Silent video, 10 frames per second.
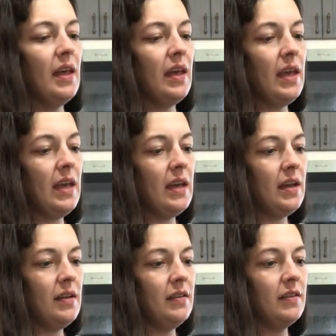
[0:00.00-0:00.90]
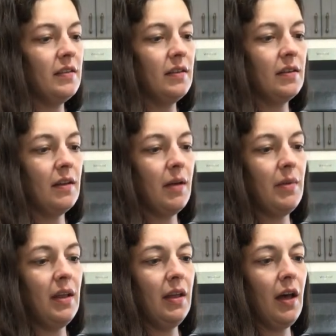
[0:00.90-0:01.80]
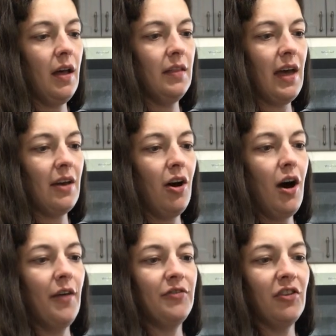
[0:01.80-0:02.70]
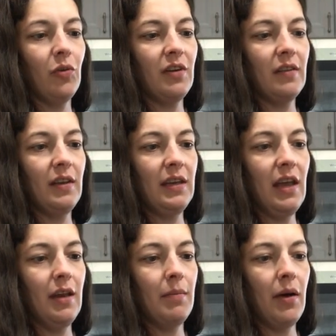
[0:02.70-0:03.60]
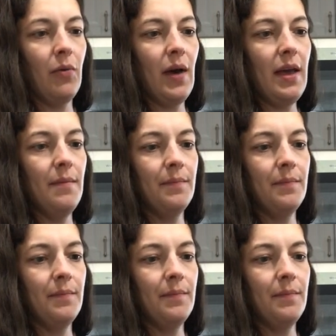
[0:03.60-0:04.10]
and I'm going to cut that off just so it doesn't get in my way.